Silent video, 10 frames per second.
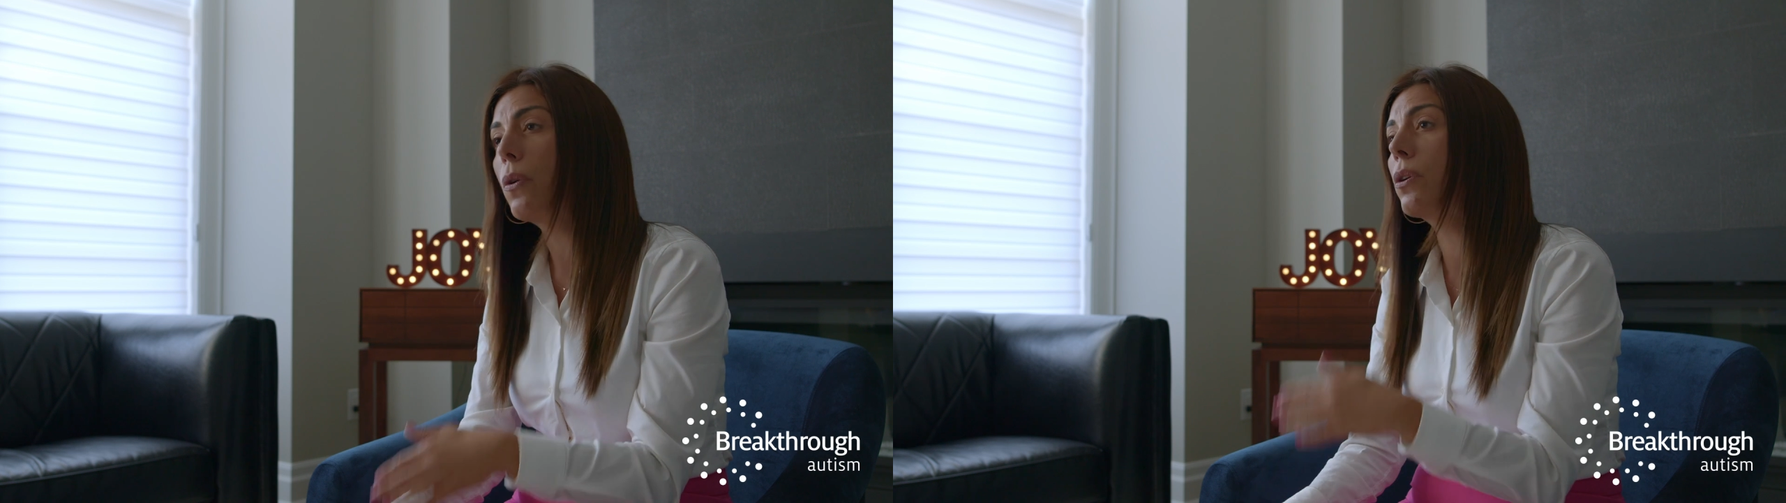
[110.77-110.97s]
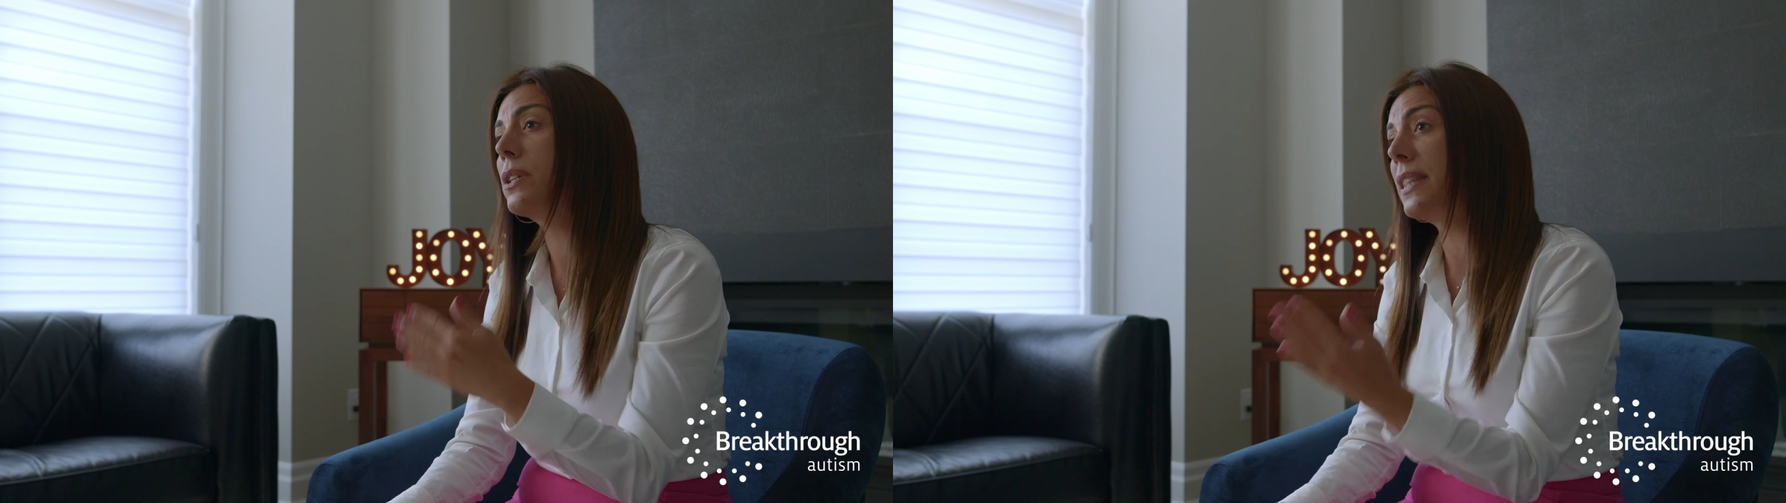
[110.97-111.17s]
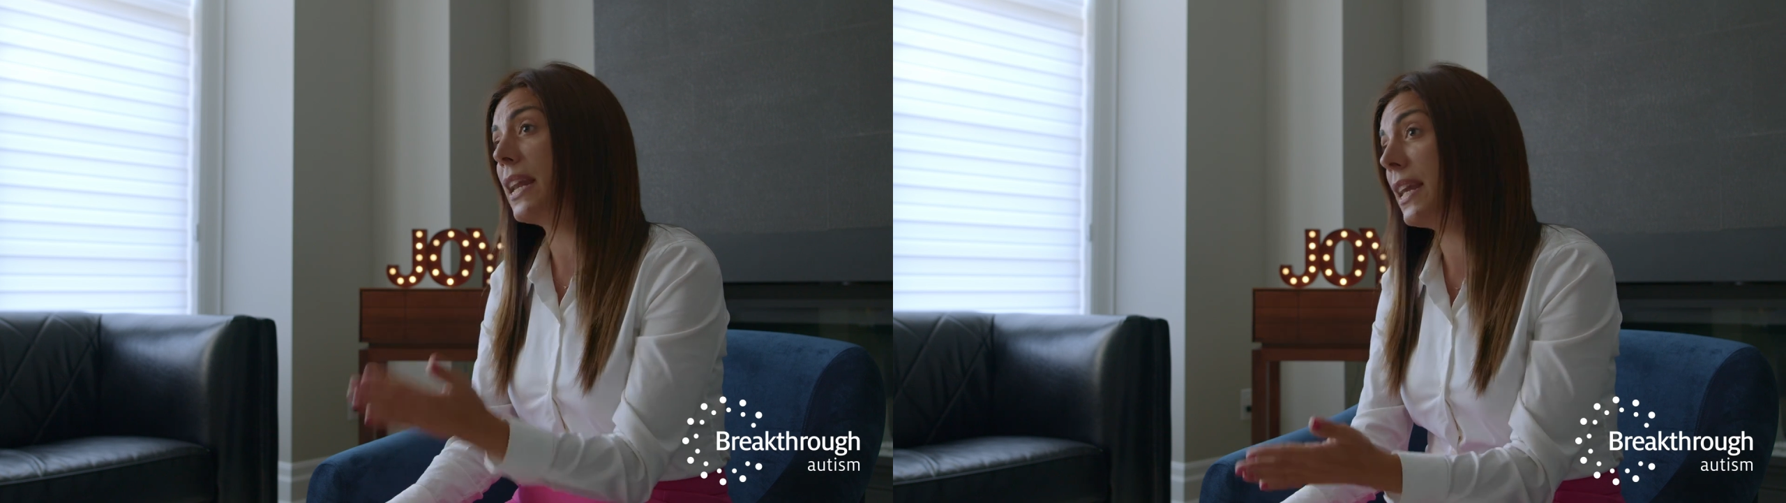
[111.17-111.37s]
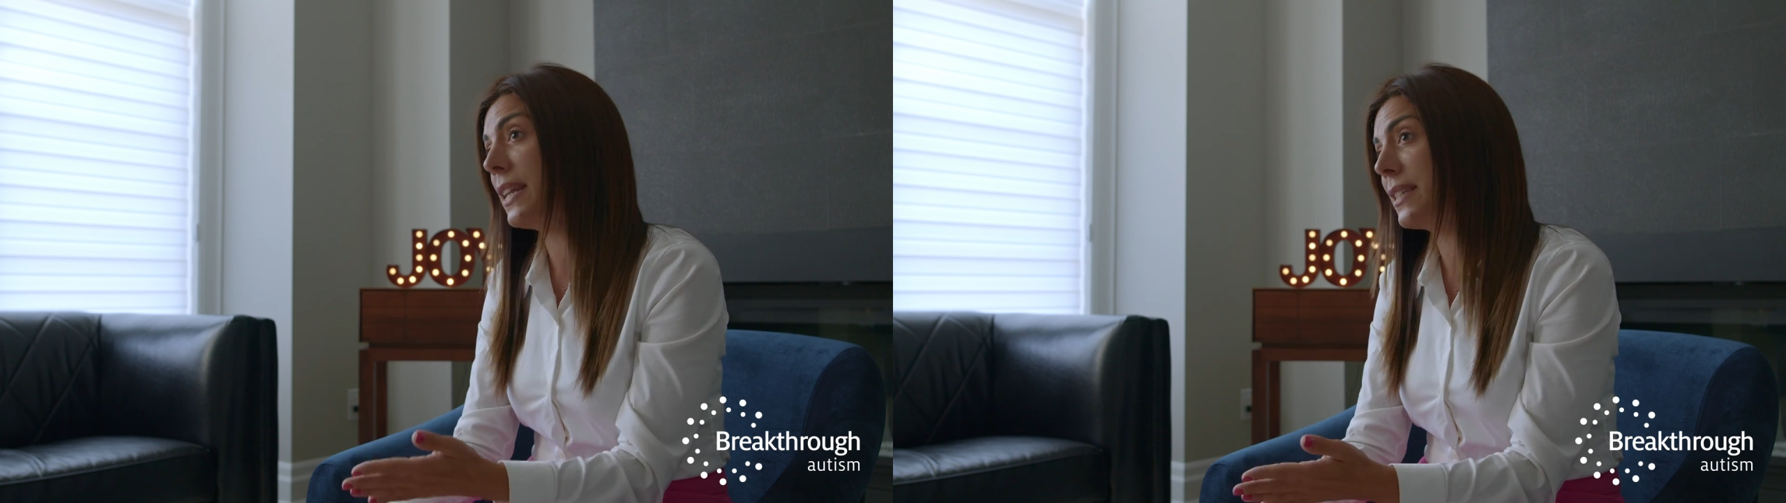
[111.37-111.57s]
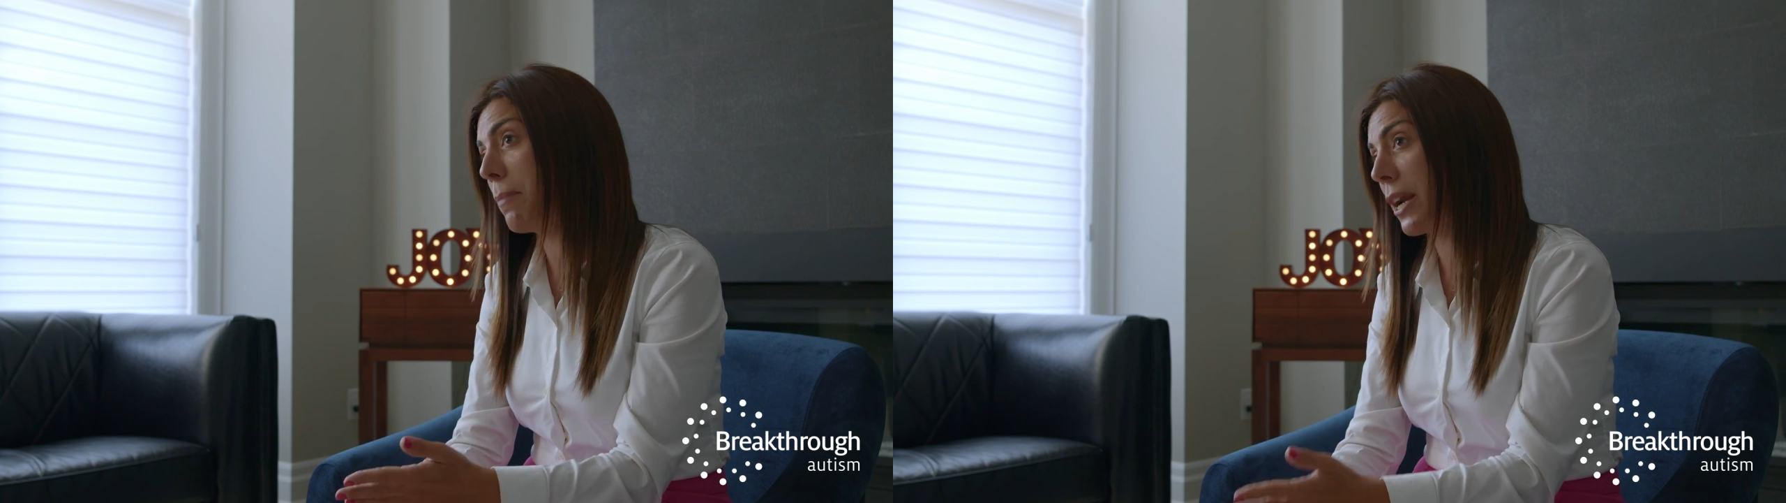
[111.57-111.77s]
or did they need
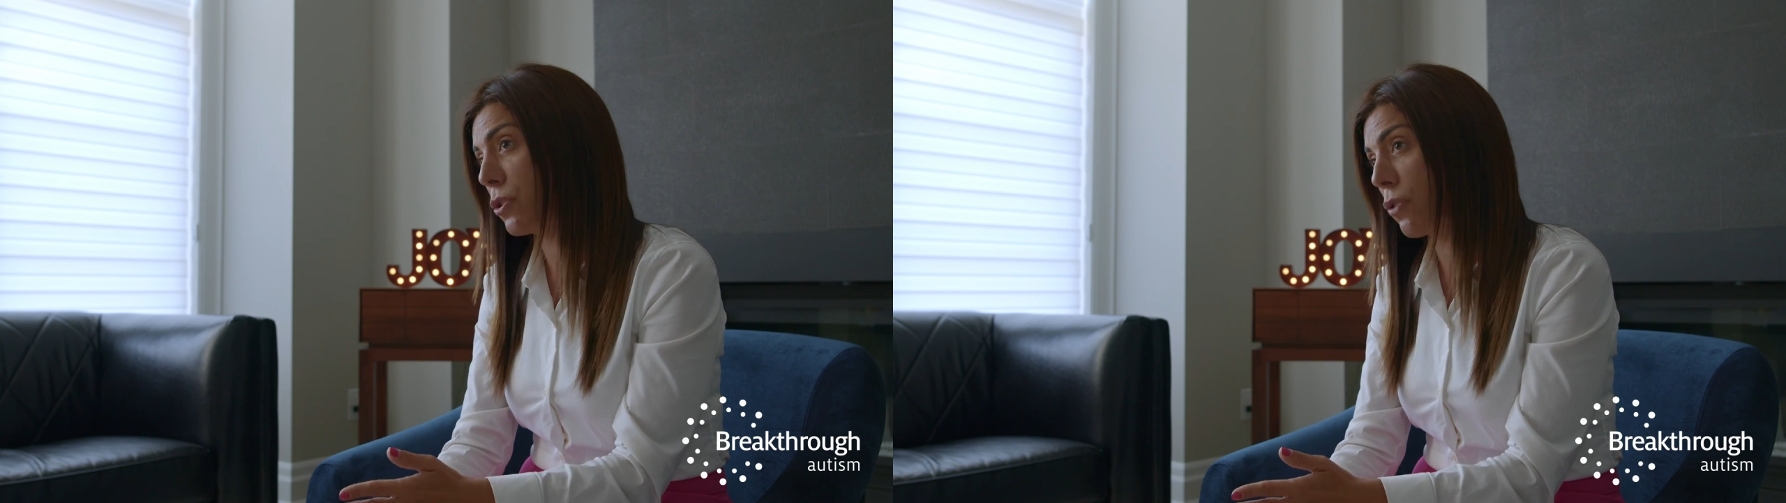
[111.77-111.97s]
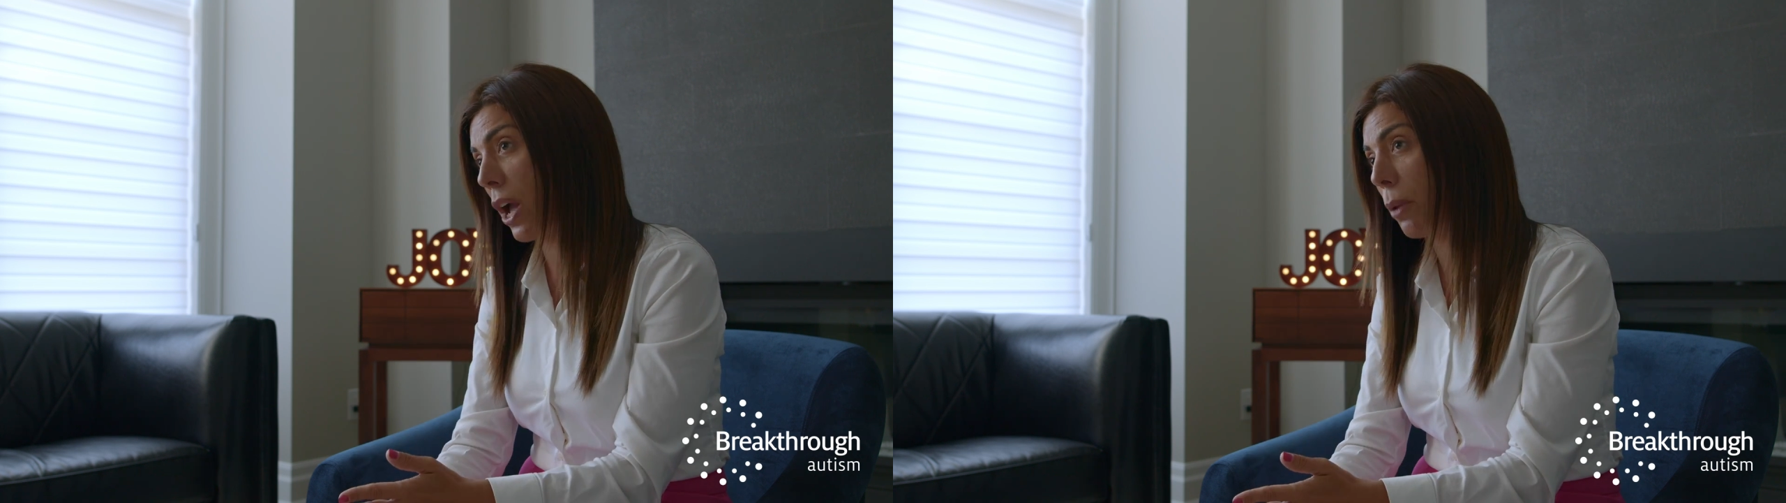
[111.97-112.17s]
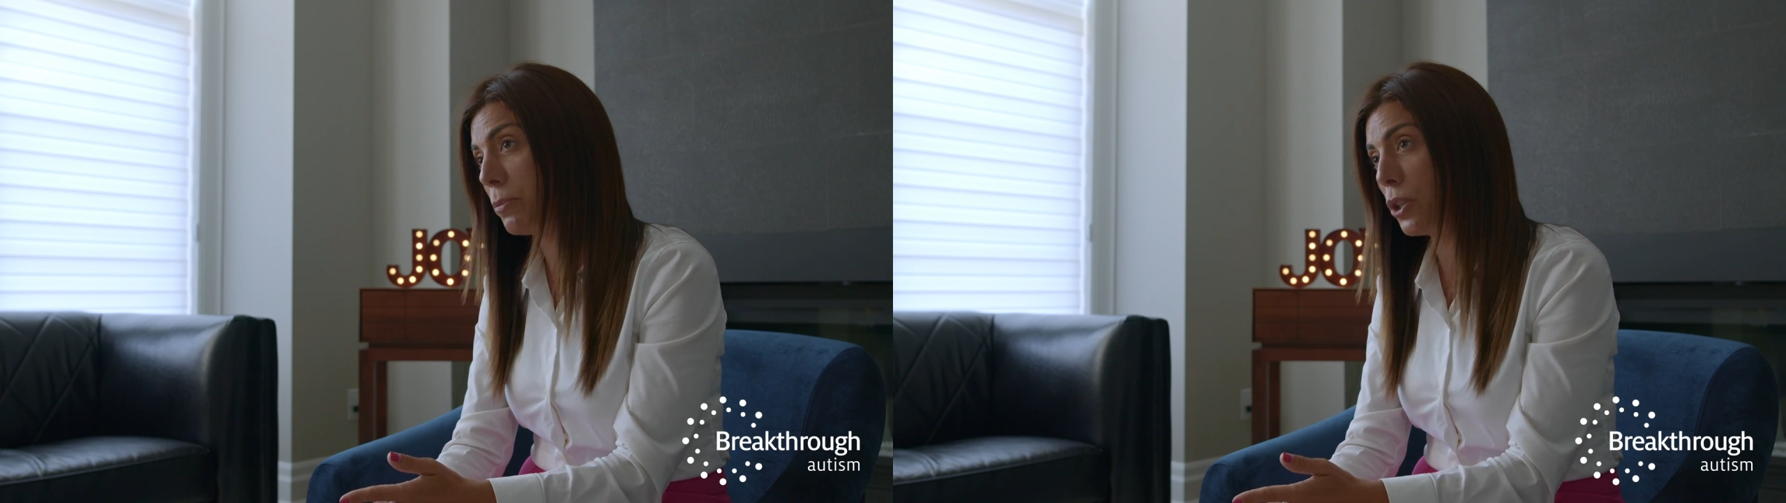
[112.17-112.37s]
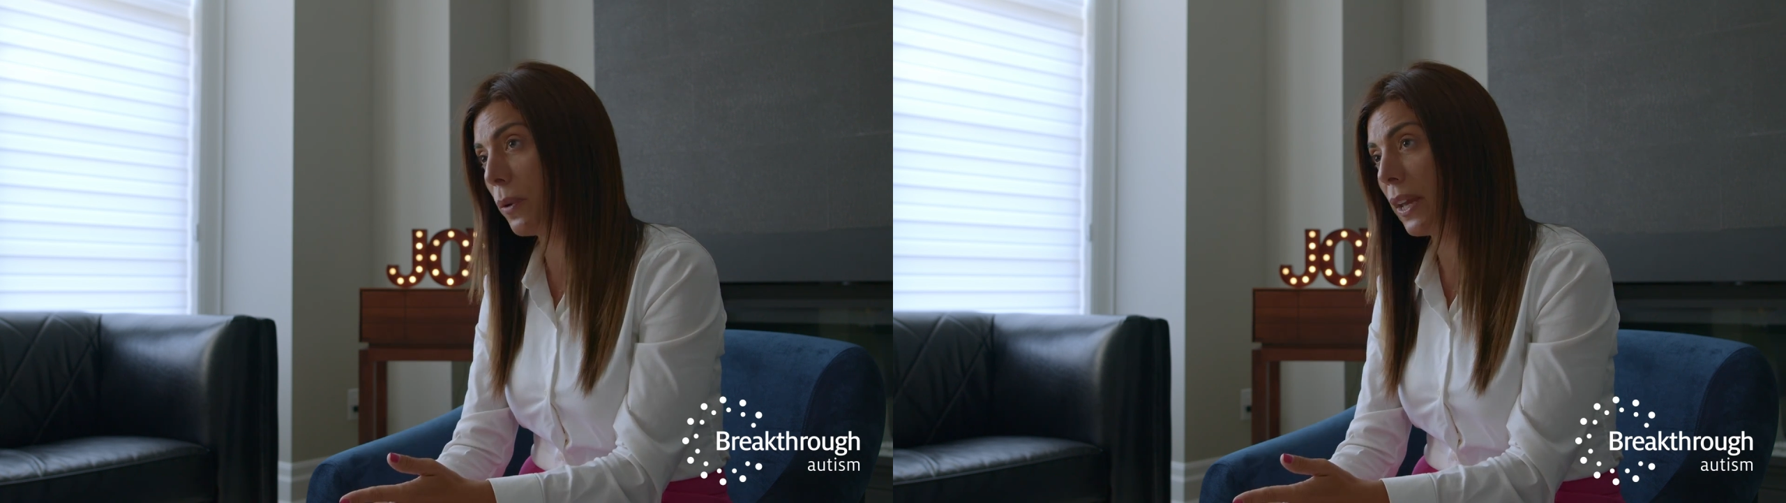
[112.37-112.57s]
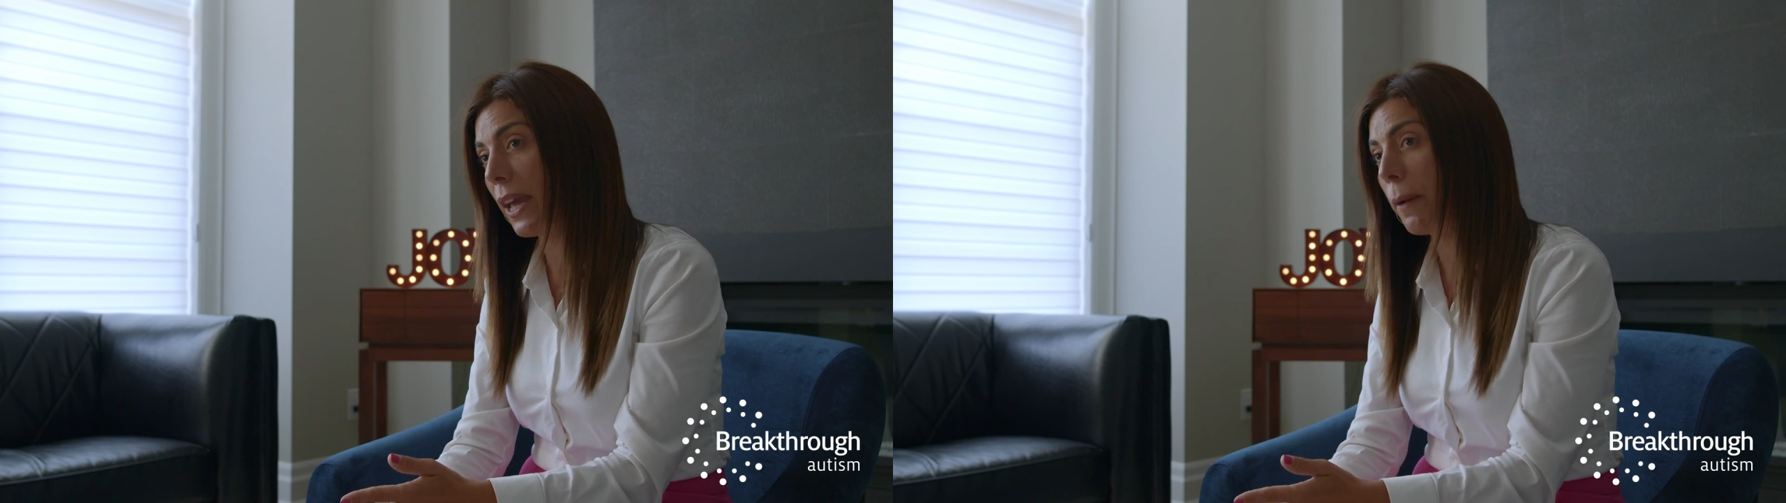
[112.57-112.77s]
some extra help
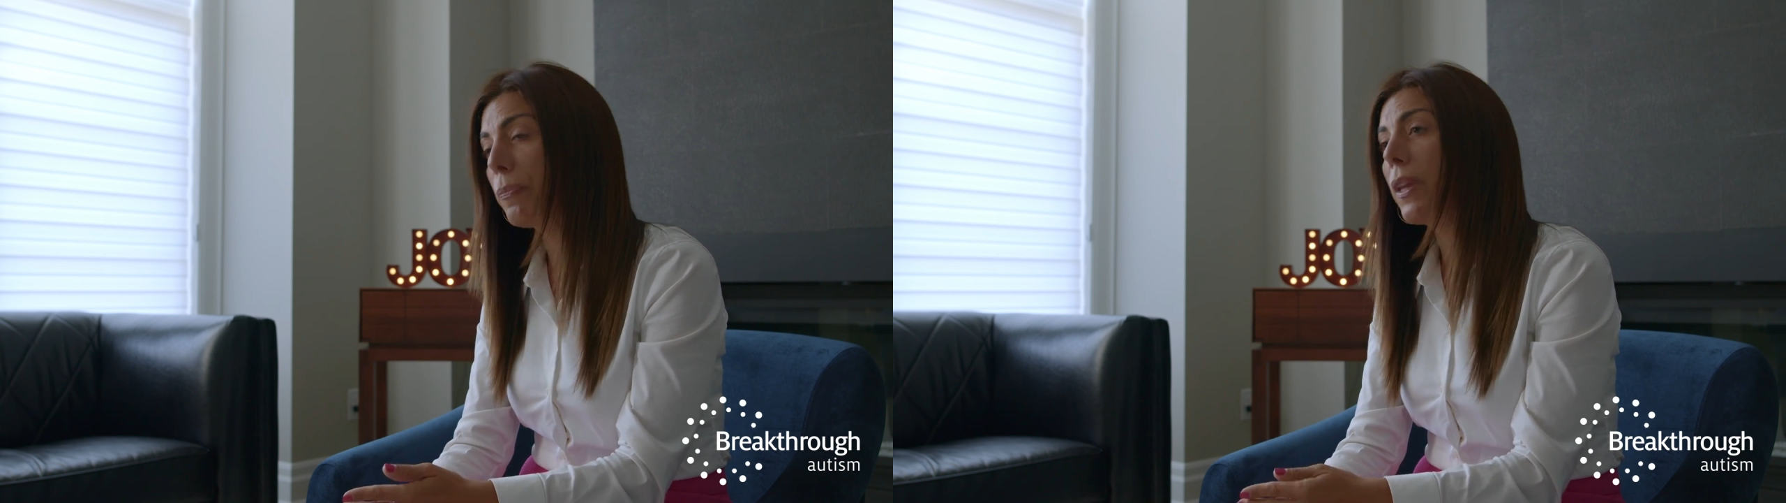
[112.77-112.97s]
doing it?